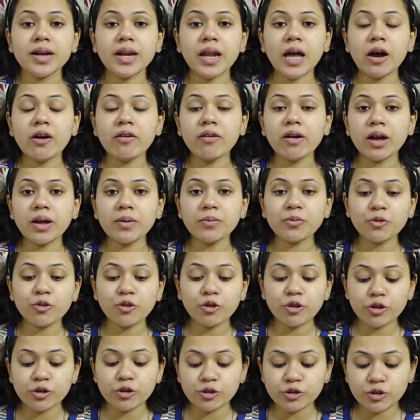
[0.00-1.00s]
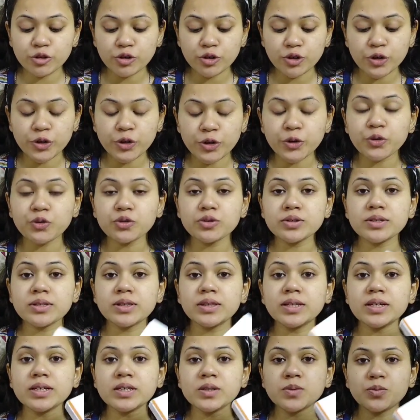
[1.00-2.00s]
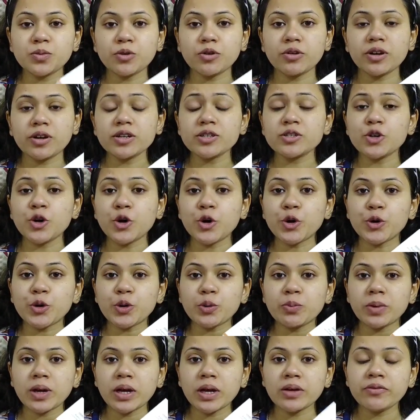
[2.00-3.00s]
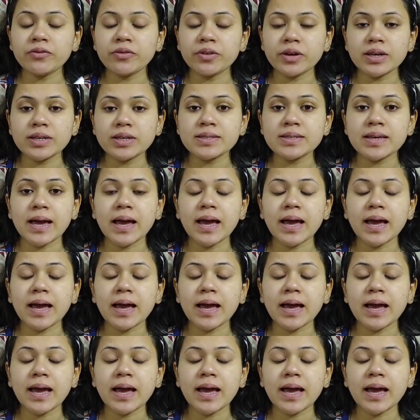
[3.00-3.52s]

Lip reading: Now I am going to use these products onto my face.